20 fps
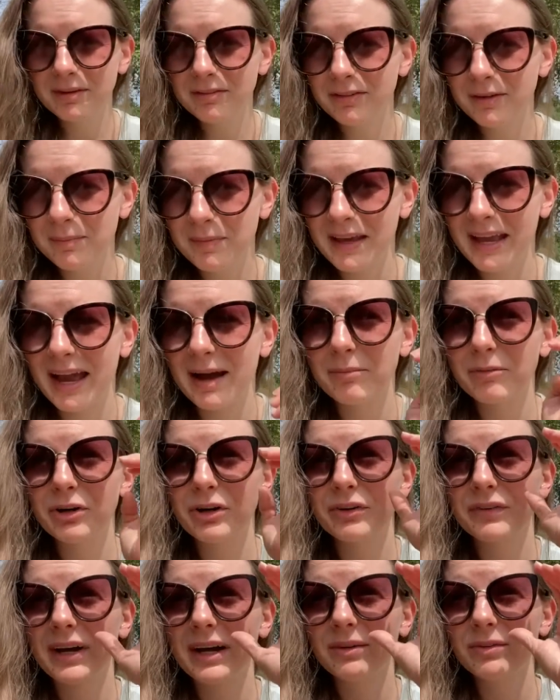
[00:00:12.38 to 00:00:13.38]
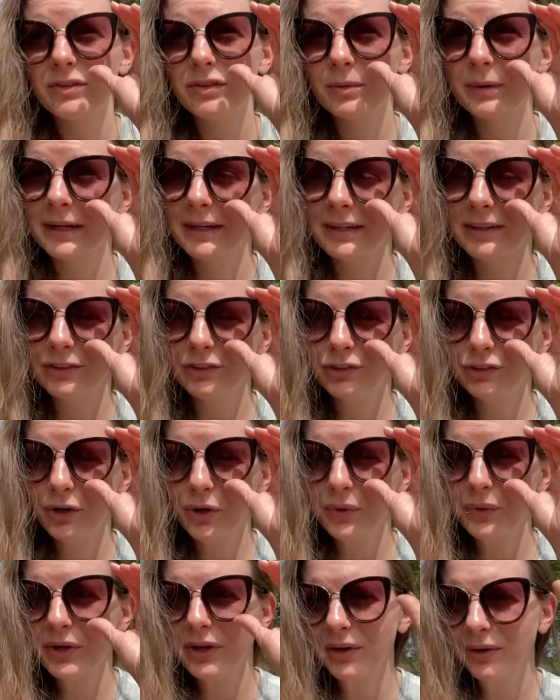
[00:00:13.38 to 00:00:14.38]
flip the camera around so I can
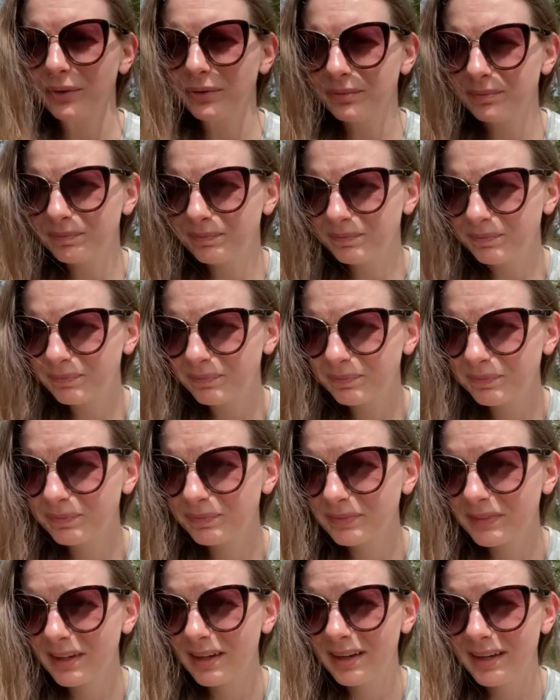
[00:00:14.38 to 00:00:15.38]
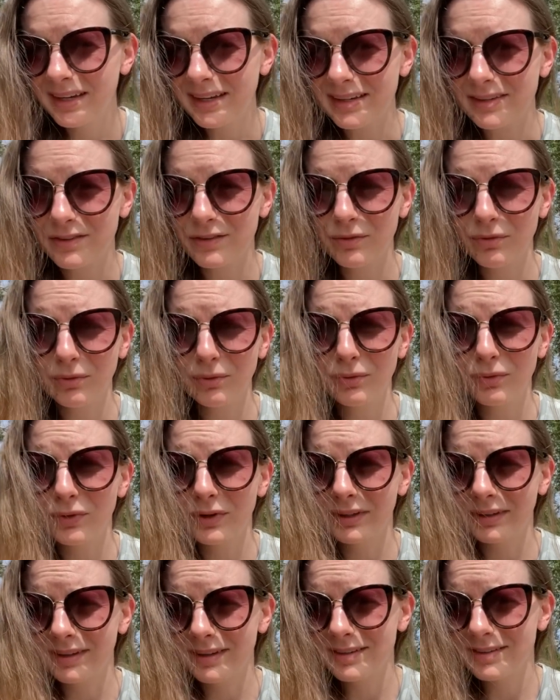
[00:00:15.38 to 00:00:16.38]
show you. It's
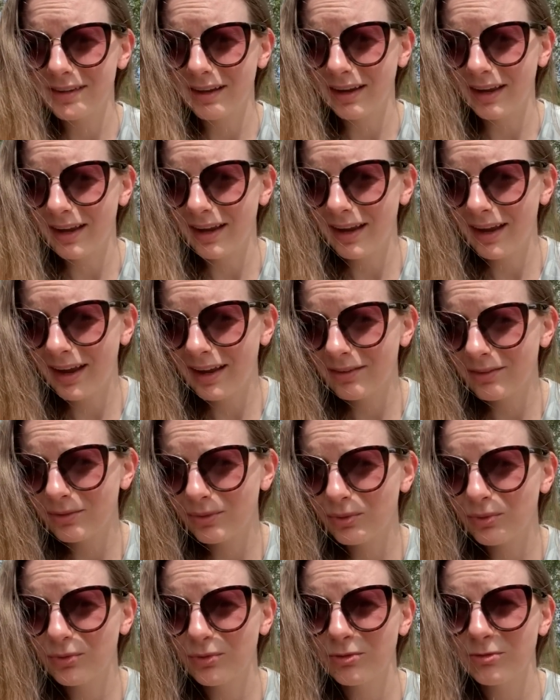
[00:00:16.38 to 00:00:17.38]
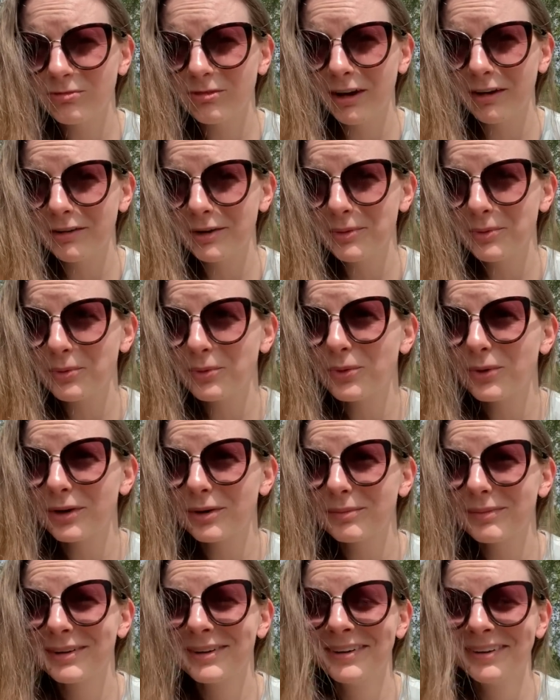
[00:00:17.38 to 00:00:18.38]
really sunny and very
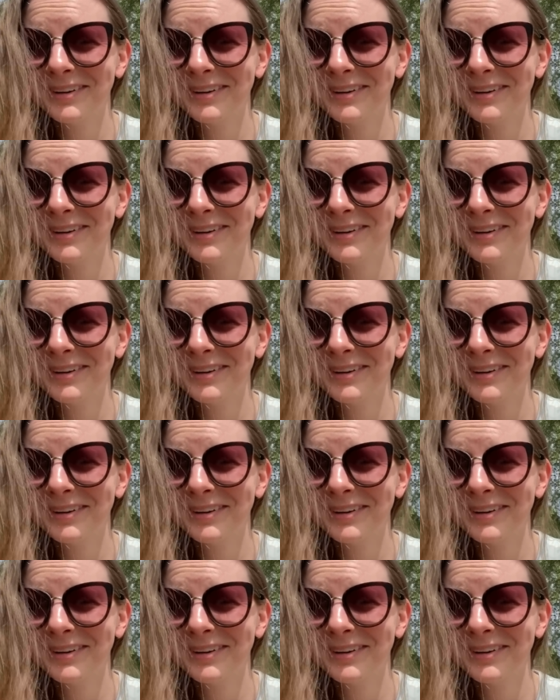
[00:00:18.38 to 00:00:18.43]
warm.